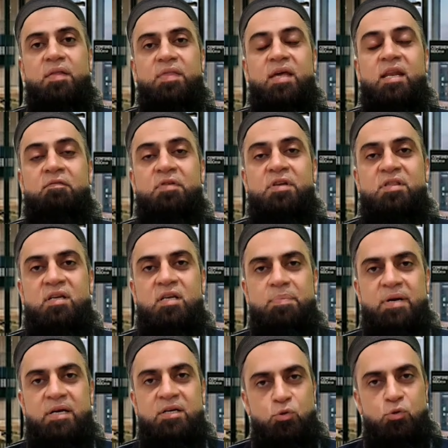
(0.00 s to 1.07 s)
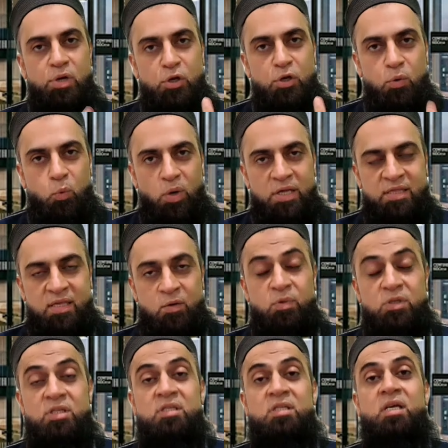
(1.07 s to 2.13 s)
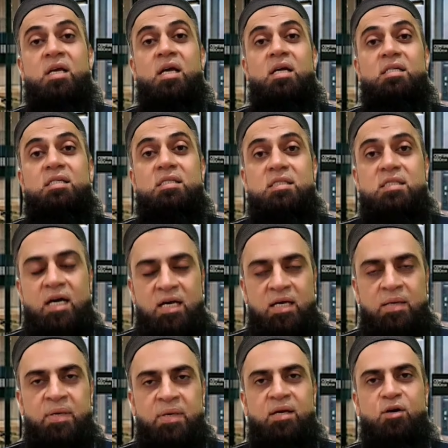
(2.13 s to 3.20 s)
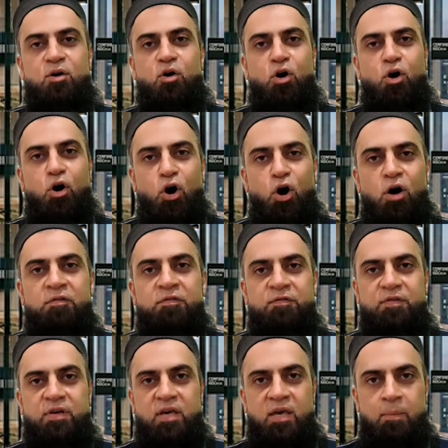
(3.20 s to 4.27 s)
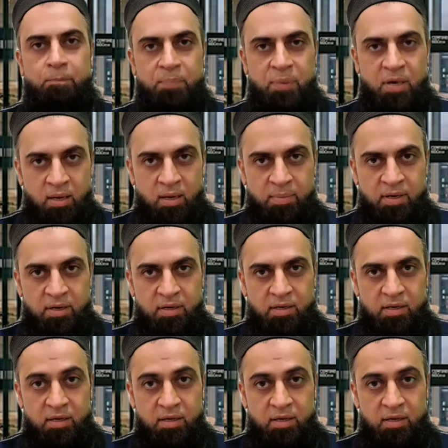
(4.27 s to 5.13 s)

then everything depends only on one thing, which is timing of impairment.